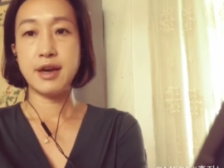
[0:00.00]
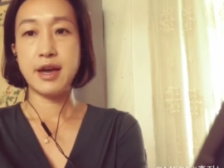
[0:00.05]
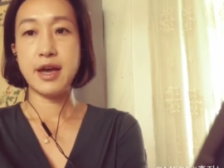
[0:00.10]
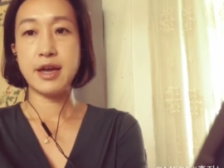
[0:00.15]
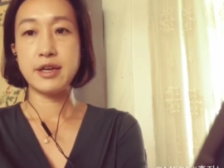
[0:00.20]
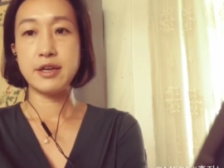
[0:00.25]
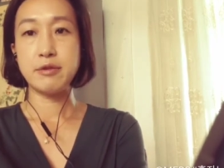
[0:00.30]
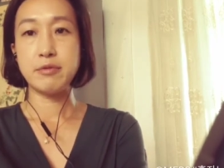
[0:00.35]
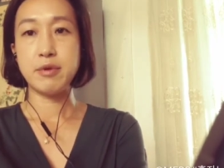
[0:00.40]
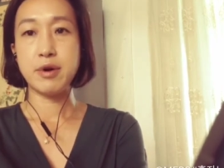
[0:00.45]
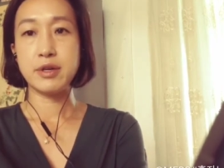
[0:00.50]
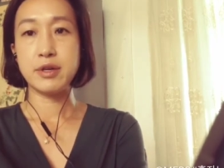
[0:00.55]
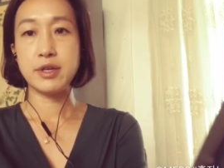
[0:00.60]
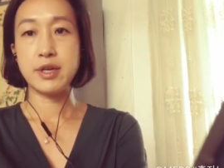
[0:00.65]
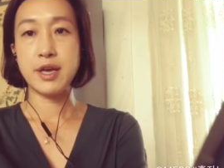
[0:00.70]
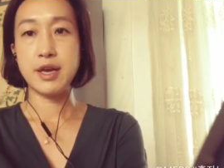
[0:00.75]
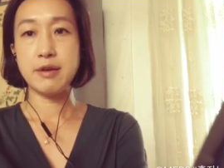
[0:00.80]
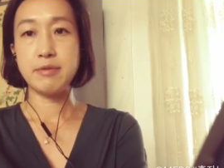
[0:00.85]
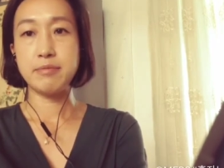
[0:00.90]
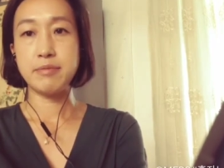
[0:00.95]
Anyone
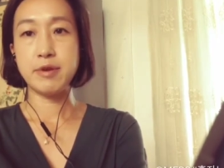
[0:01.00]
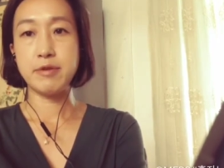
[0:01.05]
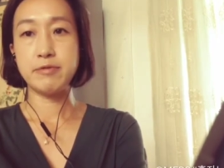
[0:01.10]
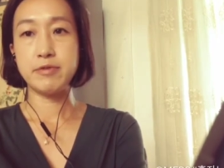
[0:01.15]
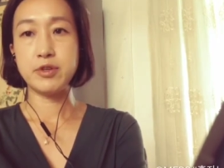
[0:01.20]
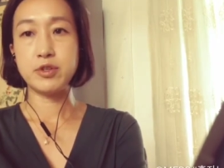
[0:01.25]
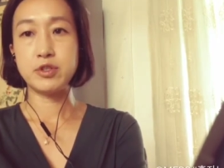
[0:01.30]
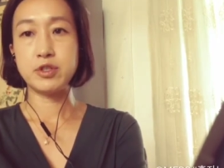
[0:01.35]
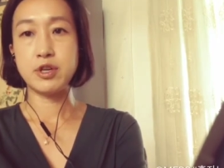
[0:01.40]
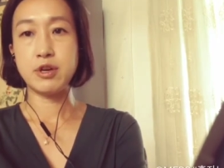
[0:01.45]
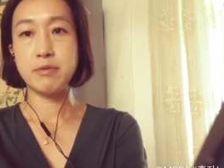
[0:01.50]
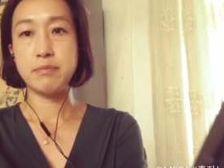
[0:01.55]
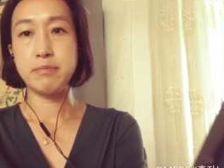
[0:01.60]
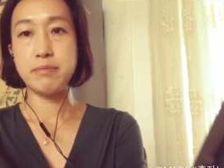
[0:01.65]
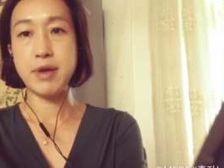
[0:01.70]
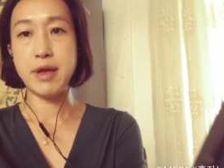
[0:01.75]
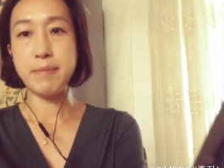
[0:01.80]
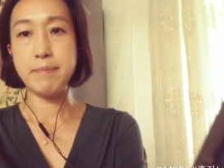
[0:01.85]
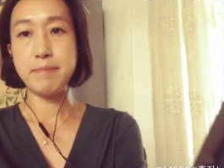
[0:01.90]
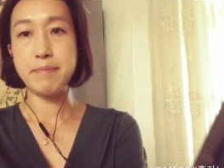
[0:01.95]
can be
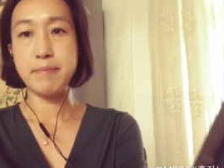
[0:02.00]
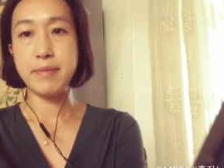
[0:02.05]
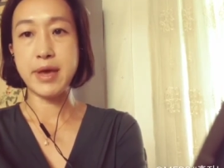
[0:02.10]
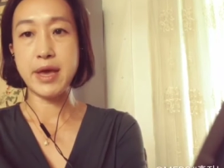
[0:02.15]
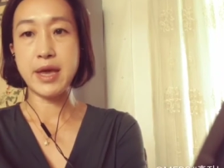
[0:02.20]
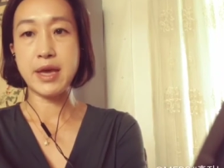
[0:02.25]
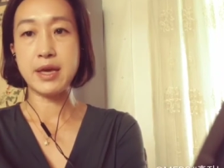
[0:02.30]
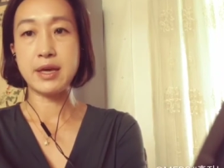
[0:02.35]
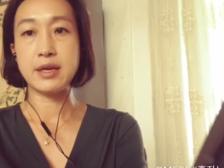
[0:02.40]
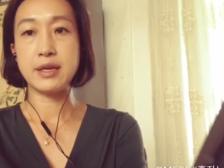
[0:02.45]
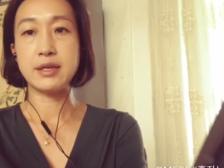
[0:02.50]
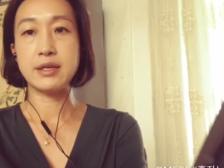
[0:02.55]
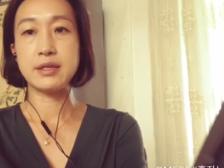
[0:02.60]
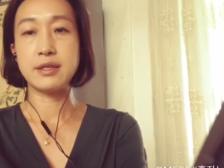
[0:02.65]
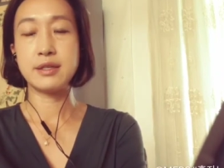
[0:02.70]
fisherman may.